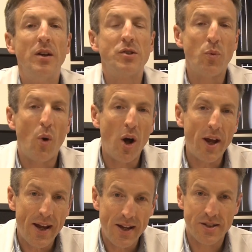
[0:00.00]
So why
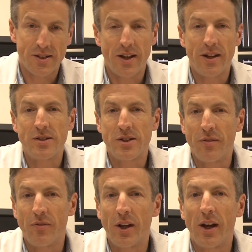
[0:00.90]
has the
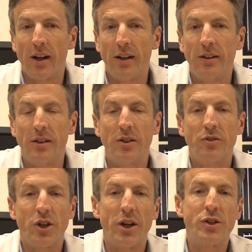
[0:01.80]
NZVA
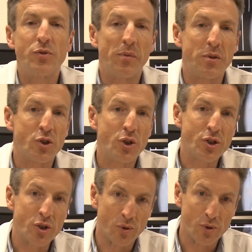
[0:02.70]
changed from a
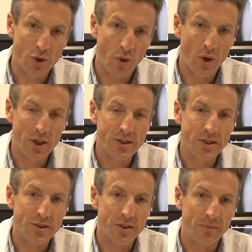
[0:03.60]
traditional scoring
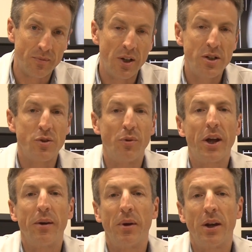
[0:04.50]
system to
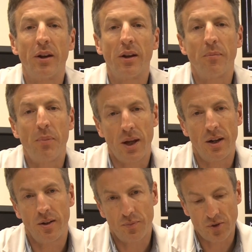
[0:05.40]
recommending the pen
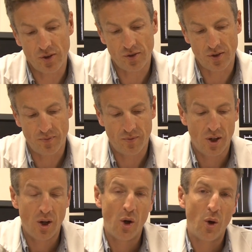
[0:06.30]
hip system?
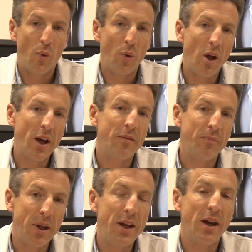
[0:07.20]
Well, like
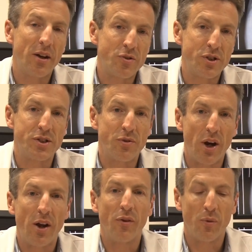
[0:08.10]
many countries
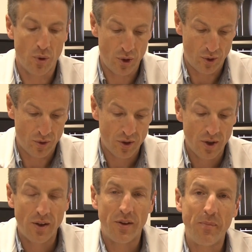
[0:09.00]
around the world,
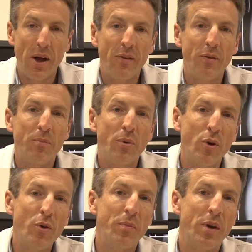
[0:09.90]
the amount of
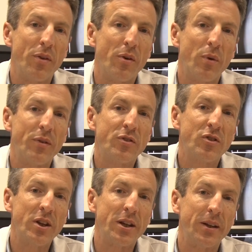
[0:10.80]
improvement that we've
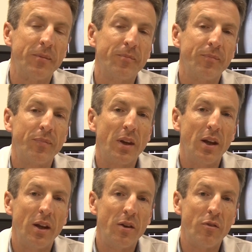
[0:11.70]
seen
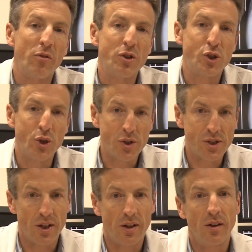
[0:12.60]
in
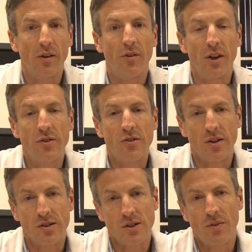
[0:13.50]
reducing the
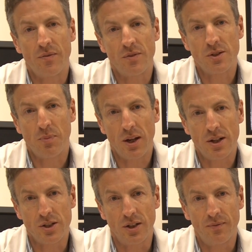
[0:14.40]
incidence of hip
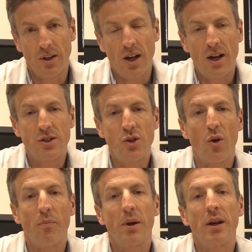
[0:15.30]
dysplasia has
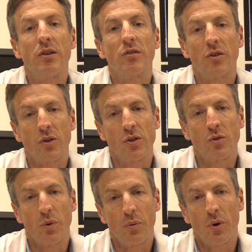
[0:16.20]
not been as good as
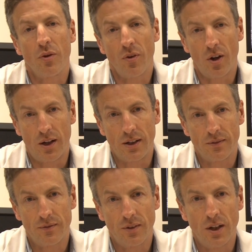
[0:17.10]
we would have liked.
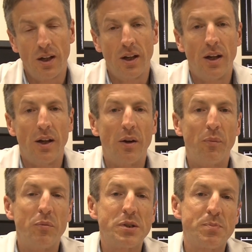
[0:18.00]

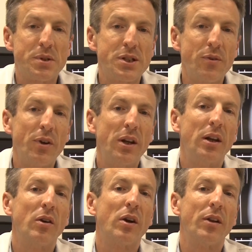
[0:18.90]
When we specifically
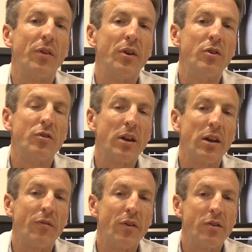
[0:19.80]
look at the New
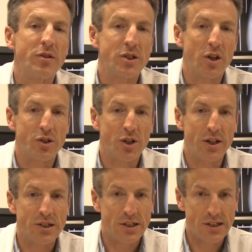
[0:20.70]
Zealand Veterinary
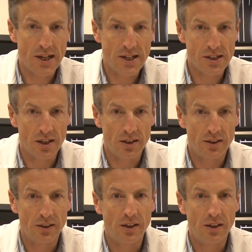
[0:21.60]
Association data,